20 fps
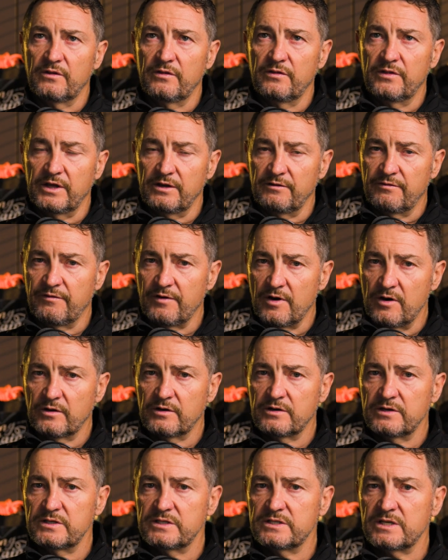the
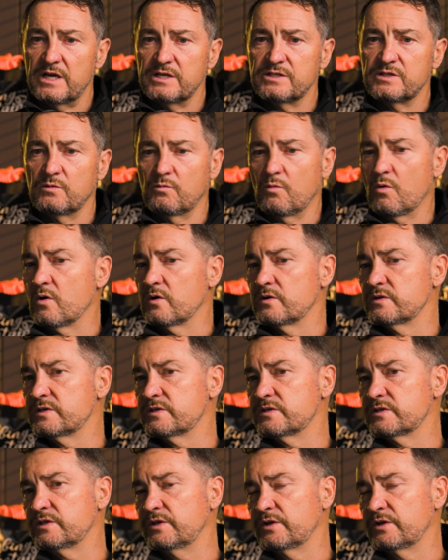focus as it was,